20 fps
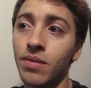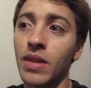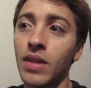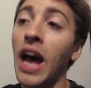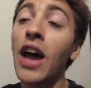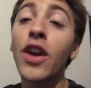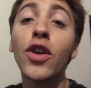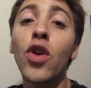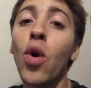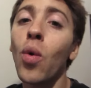
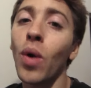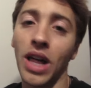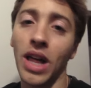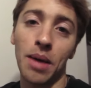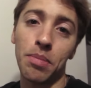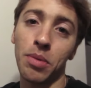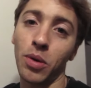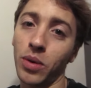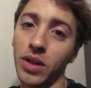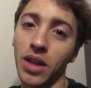I don't know what
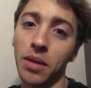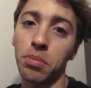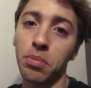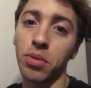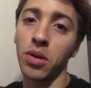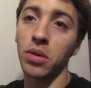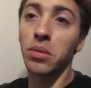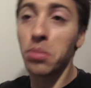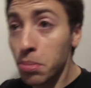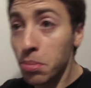happened with that
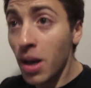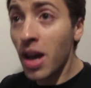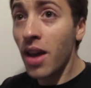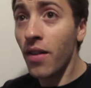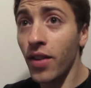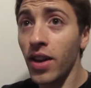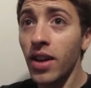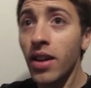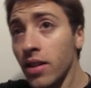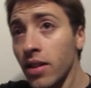product.
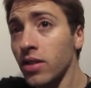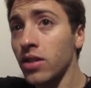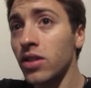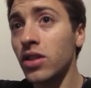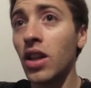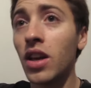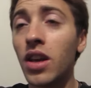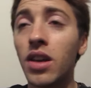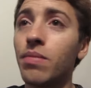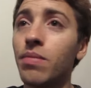Maybe
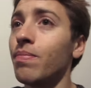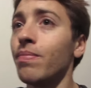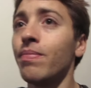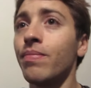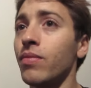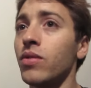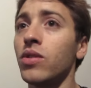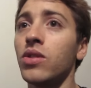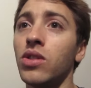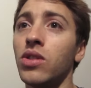they
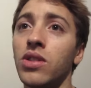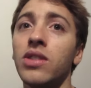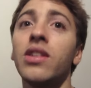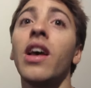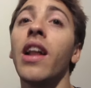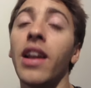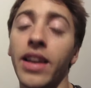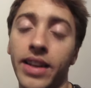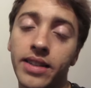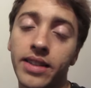
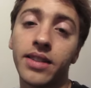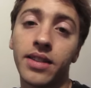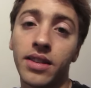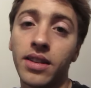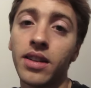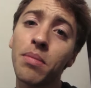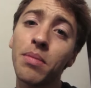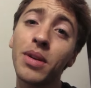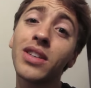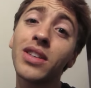sell it
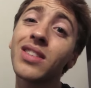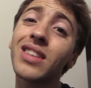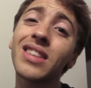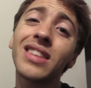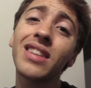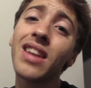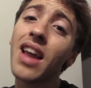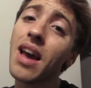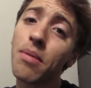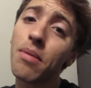because it
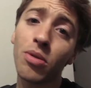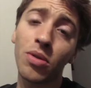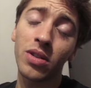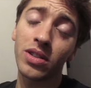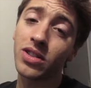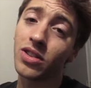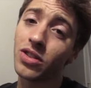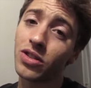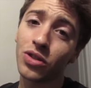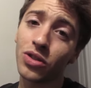never
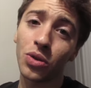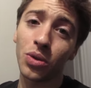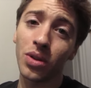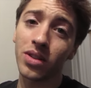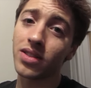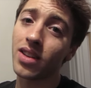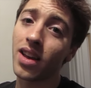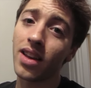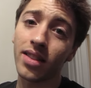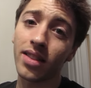returned to the
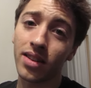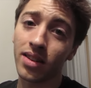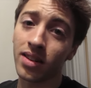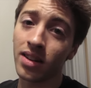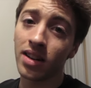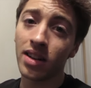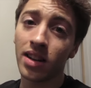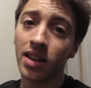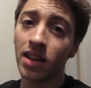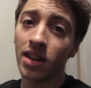sender.
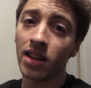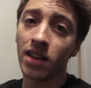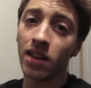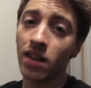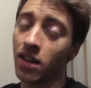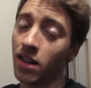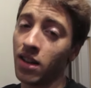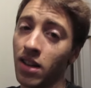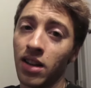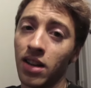
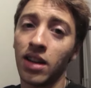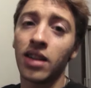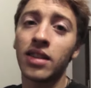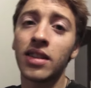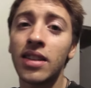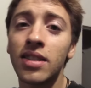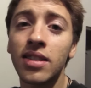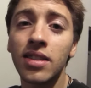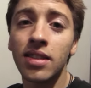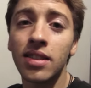
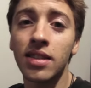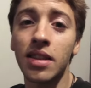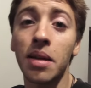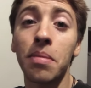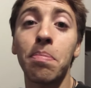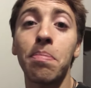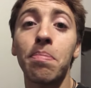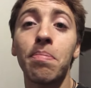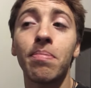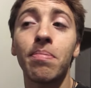This is
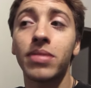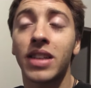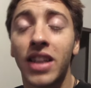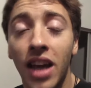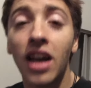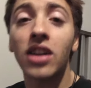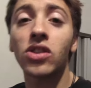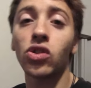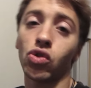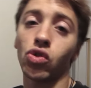the
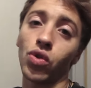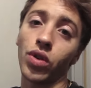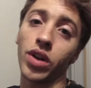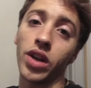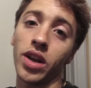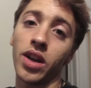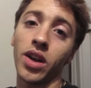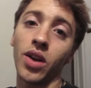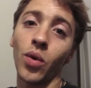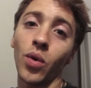
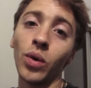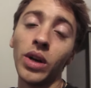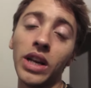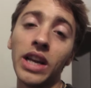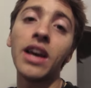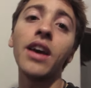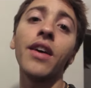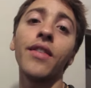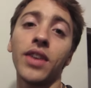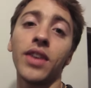country we
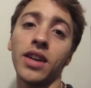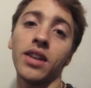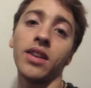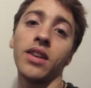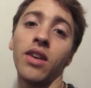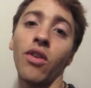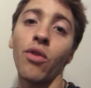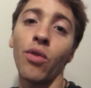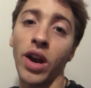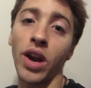live in
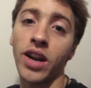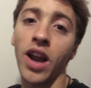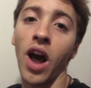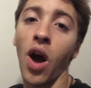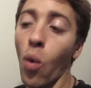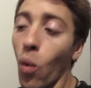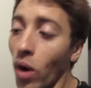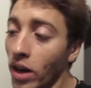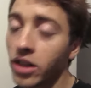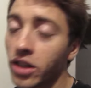right
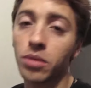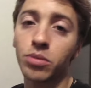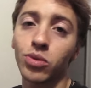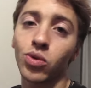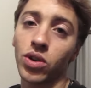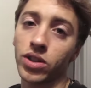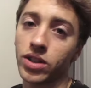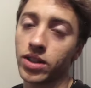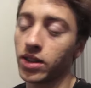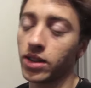now. Welcome
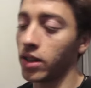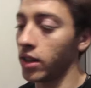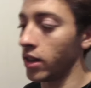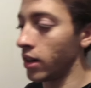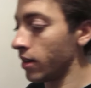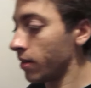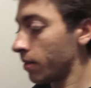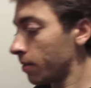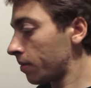to Argentina.